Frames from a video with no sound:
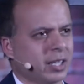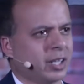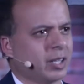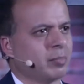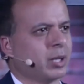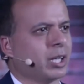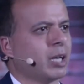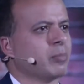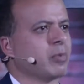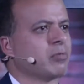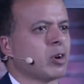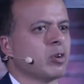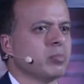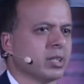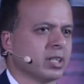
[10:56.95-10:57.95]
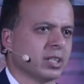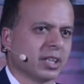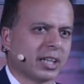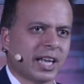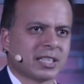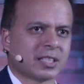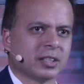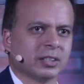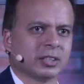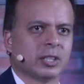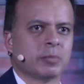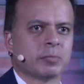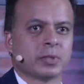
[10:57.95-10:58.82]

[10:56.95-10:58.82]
You can become a Roman in the classical term.